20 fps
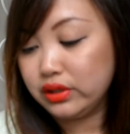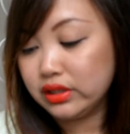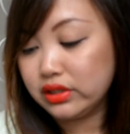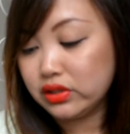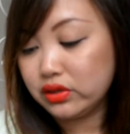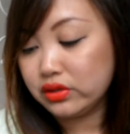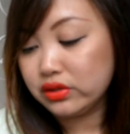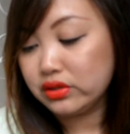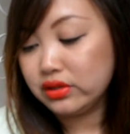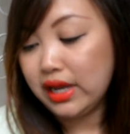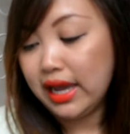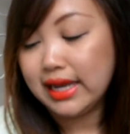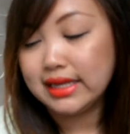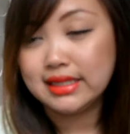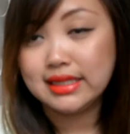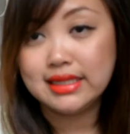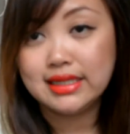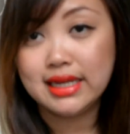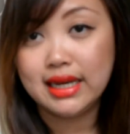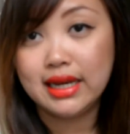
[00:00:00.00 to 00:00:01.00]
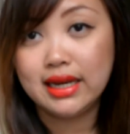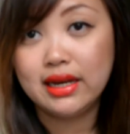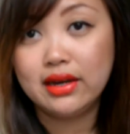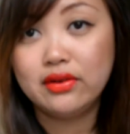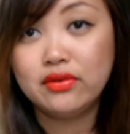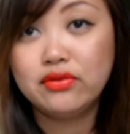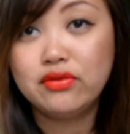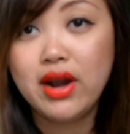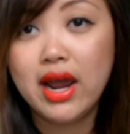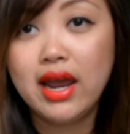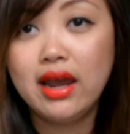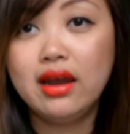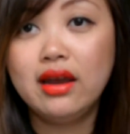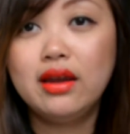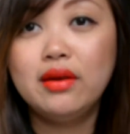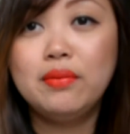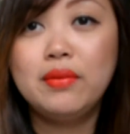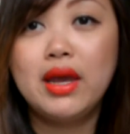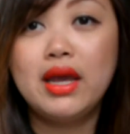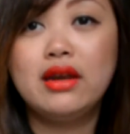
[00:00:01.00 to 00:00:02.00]
It's also acetate and
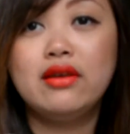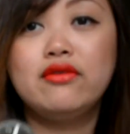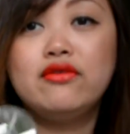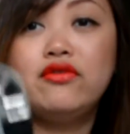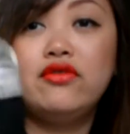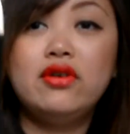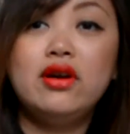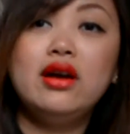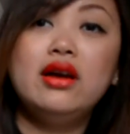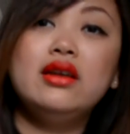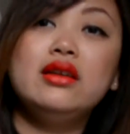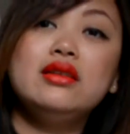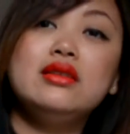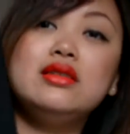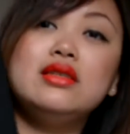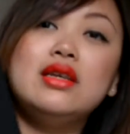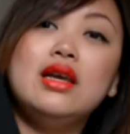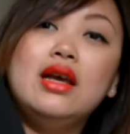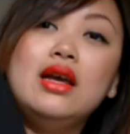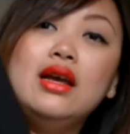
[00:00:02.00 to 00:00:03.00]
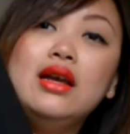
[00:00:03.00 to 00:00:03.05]
rayon, made in France.